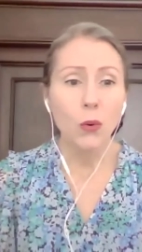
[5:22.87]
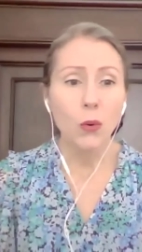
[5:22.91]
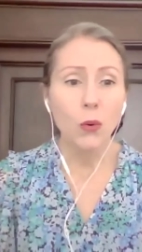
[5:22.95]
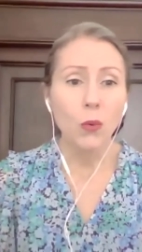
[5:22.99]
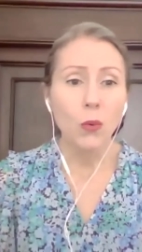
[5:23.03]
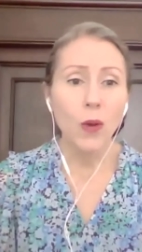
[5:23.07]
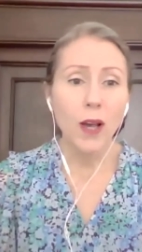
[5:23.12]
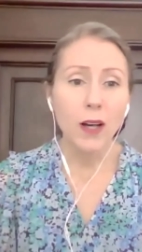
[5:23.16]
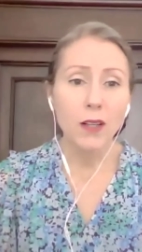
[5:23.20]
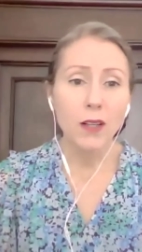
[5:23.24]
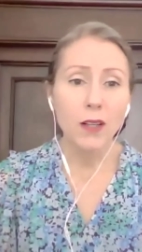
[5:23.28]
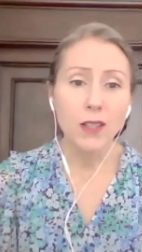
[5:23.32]

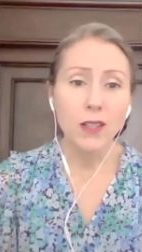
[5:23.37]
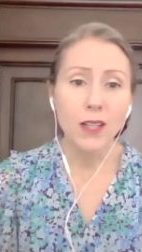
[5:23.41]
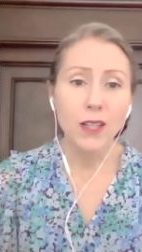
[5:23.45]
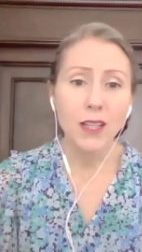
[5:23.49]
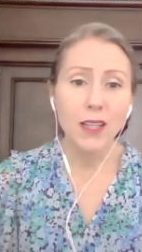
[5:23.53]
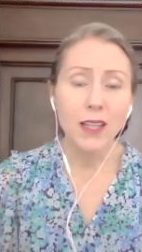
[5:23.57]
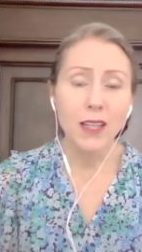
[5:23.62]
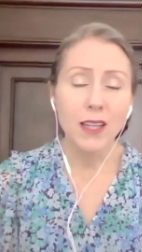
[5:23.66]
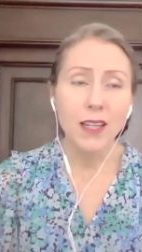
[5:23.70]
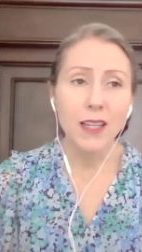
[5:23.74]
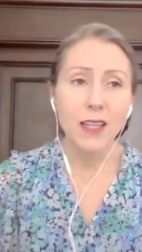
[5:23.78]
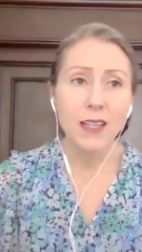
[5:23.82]
Well,
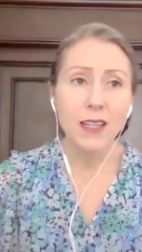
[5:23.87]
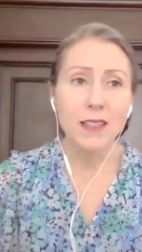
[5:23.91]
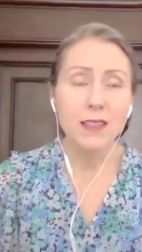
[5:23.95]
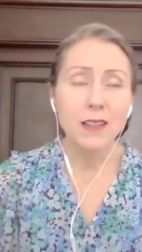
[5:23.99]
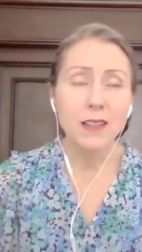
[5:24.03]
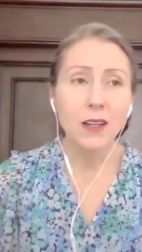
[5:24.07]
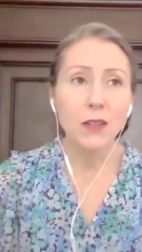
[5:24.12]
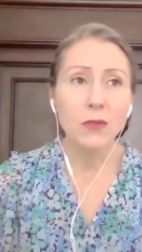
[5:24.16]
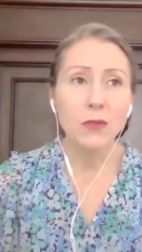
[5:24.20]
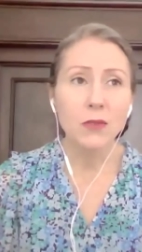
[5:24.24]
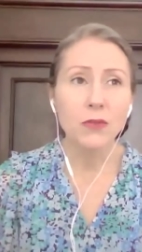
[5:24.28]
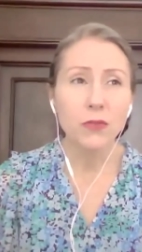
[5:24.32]
it's
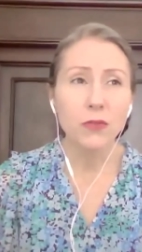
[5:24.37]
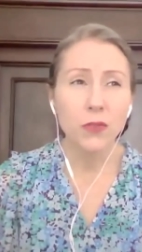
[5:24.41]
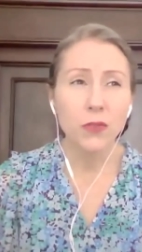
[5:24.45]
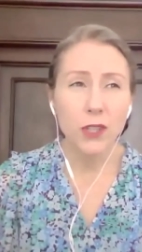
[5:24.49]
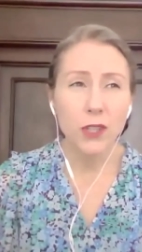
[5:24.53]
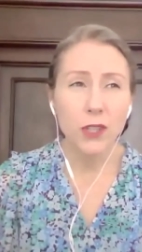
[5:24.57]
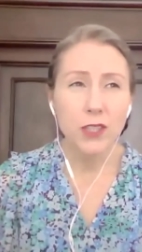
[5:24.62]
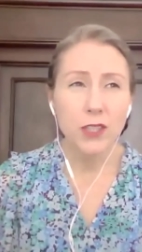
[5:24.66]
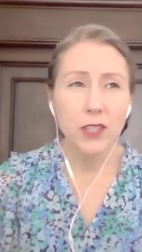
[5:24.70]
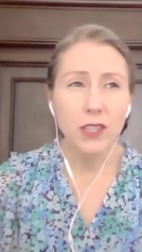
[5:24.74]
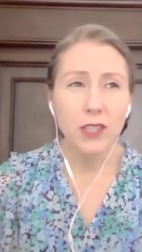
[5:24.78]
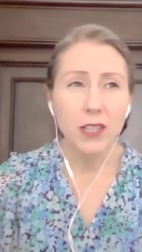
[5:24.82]

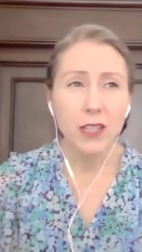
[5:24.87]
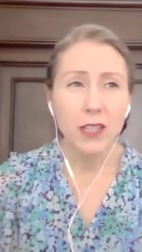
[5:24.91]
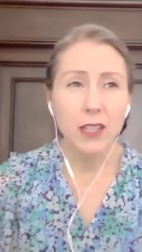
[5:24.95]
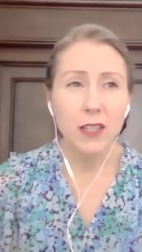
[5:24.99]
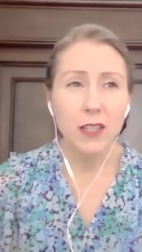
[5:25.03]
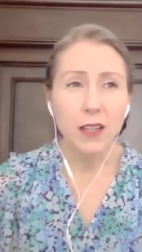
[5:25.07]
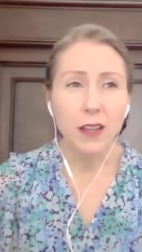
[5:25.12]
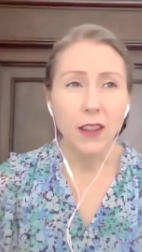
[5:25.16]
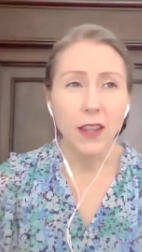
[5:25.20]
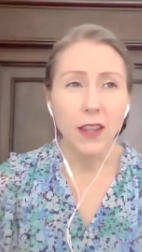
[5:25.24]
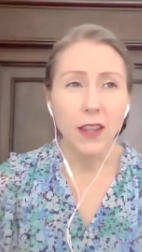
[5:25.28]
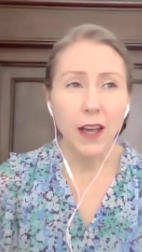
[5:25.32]

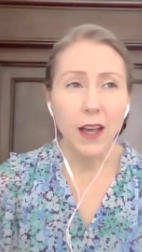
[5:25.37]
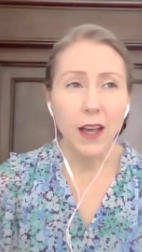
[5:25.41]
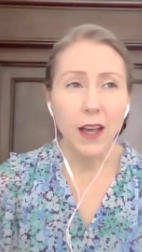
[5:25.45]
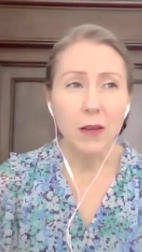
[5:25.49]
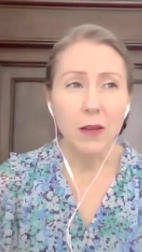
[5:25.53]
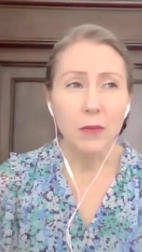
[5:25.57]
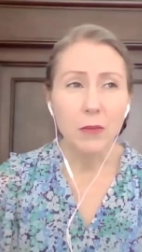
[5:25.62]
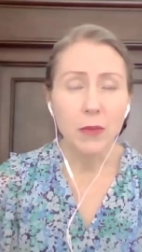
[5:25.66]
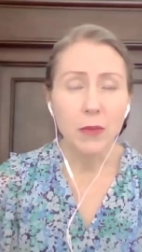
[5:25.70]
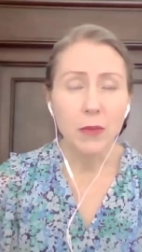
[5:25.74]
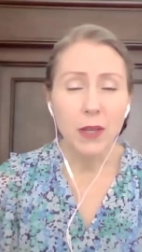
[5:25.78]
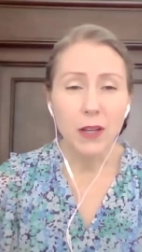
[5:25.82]
unfortunate
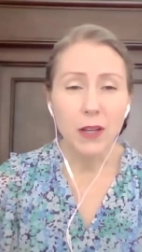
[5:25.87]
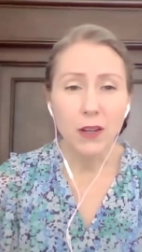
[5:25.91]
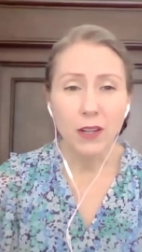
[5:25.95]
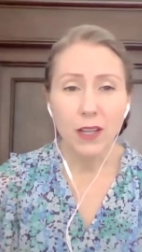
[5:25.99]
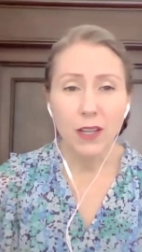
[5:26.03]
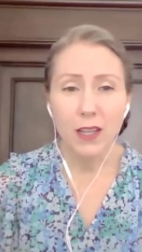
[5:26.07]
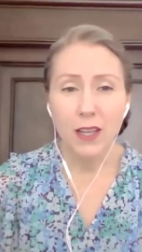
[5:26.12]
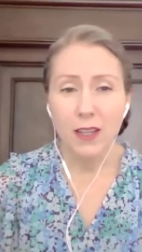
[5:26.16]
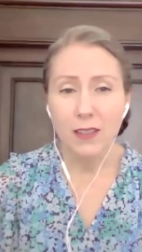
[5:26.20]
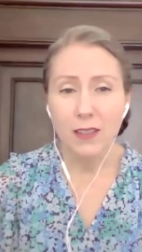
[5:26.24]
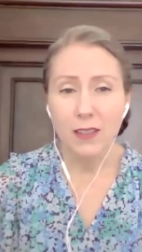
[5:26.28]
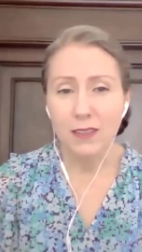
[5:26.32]
that
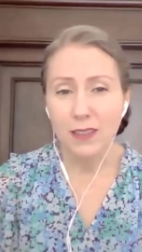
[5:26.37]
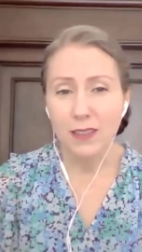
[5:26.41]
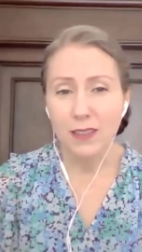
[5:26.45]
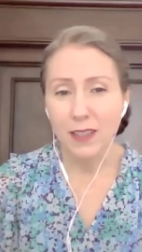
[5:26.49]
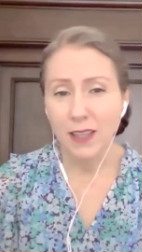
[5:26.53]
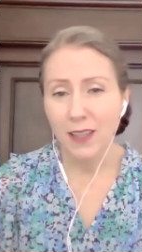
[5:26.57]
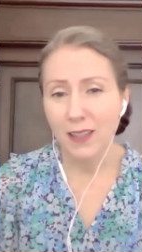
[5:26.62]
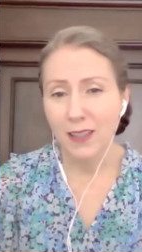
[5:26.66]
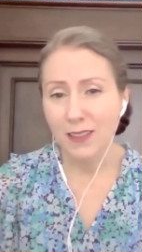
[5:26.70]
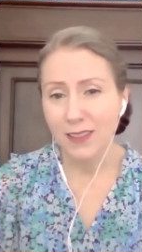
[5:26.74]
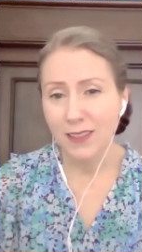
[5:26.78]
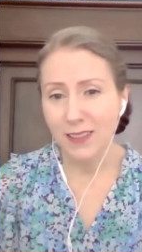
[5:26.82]
Marianne's
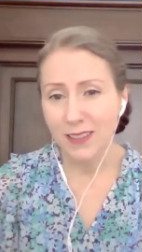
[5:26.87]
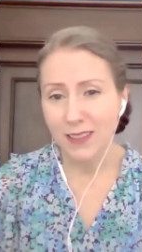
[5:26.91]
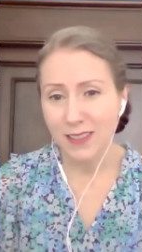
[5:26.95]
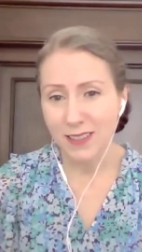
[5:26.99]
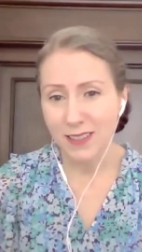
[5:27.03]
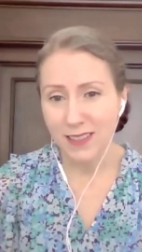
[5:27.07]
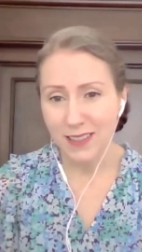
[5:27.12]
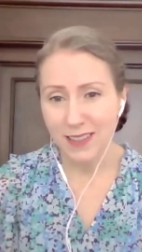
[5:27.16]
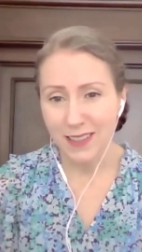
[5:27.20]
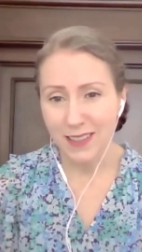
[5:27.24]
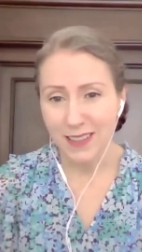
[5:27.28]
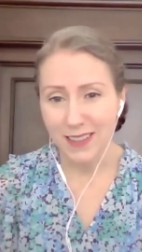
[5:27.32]

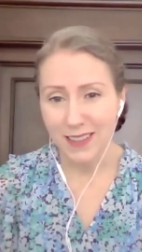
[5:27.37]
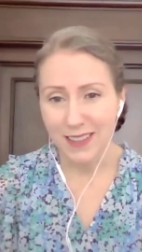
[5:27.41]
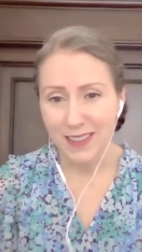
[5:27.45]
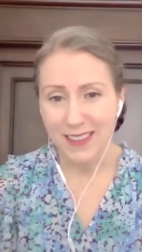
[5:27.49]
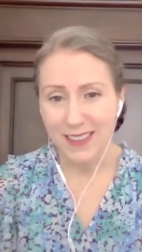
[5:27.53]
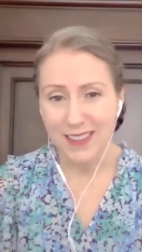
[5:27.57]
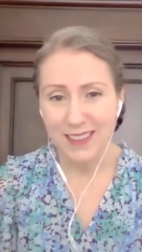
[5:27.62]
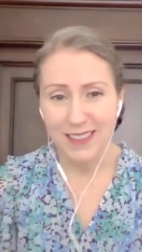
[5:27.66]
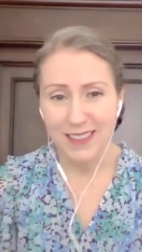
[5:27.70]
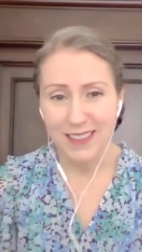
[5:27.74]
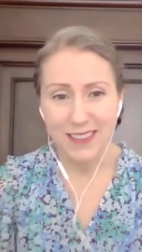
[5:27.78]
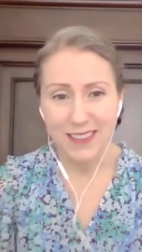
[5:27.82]
candidacy
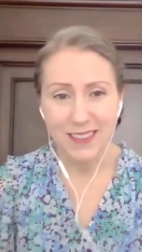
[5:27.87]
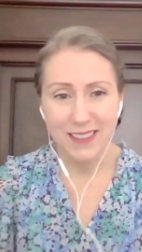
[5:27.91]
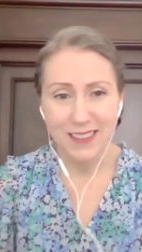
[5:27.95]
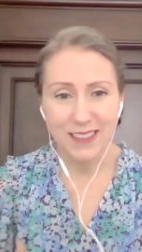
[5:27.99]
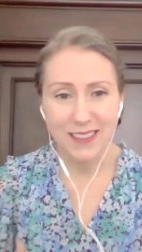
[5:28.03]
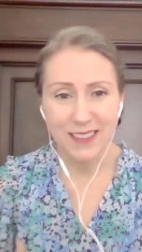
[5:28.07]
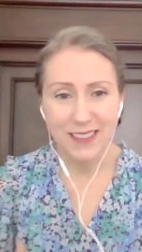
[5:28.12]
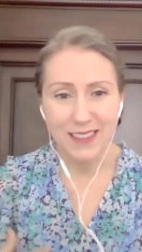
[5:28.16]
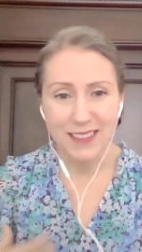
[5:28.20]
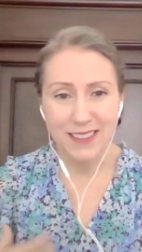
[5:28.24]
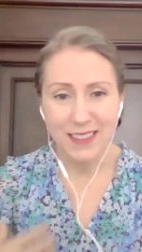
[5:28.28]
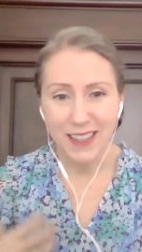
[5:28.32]

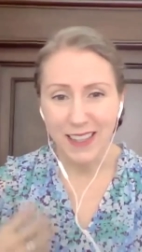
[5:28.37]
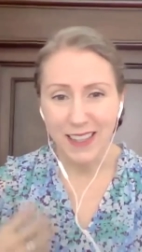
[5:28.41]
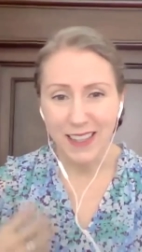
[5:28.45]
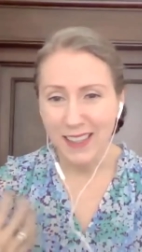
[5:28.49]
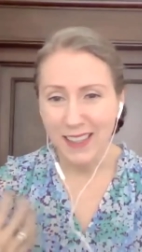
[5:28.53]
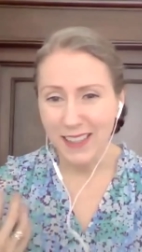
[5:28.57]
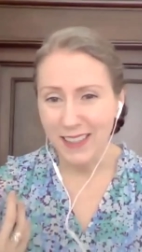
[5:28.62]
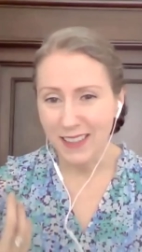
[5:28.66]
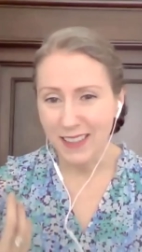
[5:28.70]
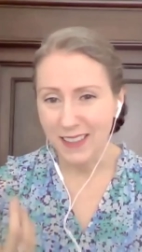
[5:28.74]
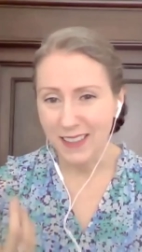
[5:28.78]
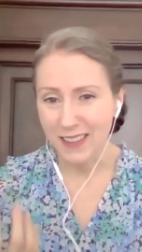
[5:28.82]
isn't
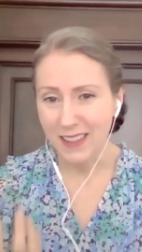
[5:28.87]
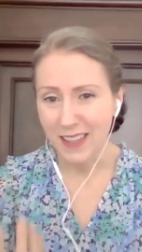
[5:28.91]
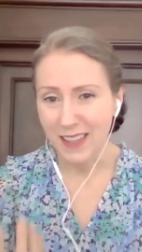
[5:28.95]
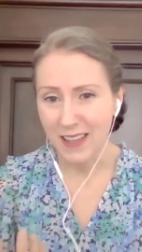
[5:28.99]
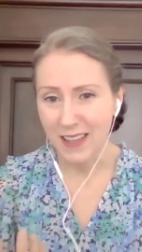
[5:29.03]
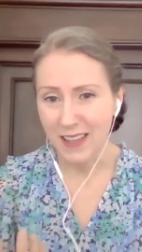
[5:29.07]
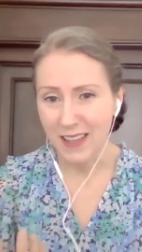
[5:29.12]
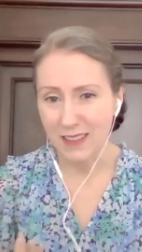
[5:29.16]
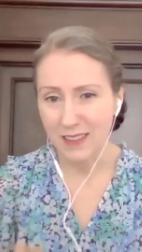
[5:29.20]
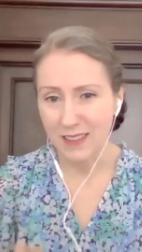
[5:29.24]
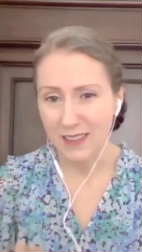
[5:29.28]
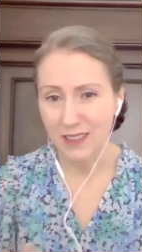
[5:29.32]
taken
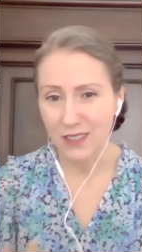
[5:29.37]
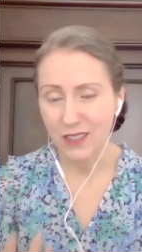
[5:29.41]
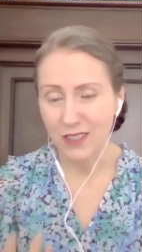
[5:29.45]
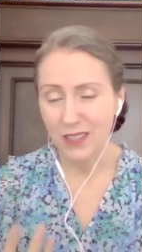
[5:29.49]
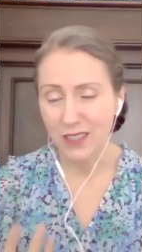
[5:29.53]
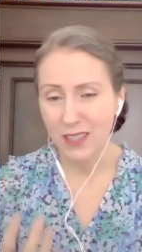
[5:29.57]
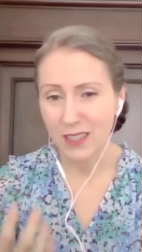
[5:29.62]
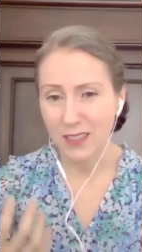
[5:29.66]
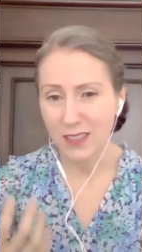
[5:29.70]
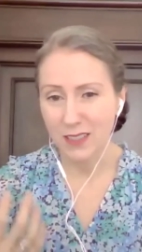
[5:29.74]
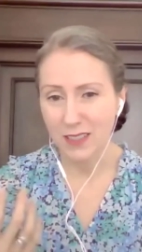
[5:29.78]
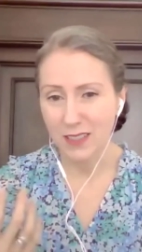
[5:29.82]
as
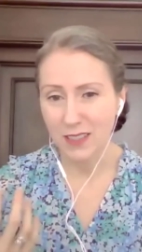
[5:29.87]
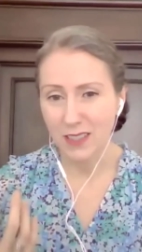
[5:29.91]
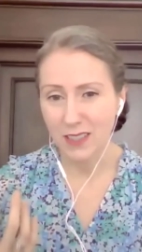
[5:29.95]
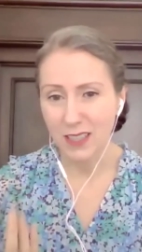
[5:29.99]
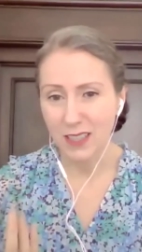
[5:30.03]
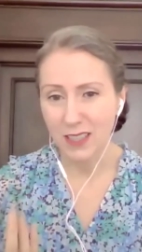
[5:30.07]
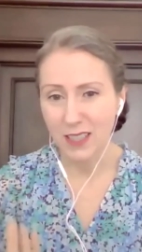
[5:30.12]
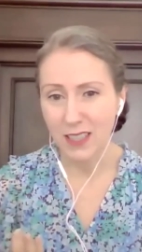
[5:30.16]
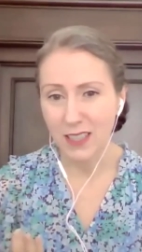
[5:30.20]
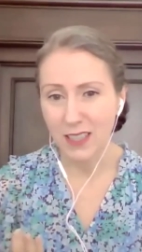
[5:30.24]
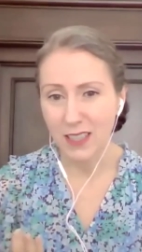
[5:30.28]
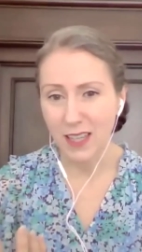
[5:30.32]

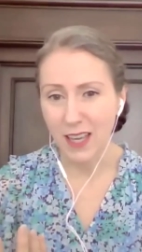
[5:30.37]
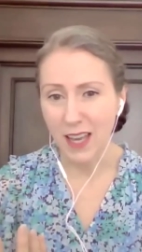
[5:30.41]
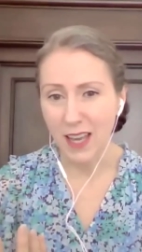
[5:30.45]
seriously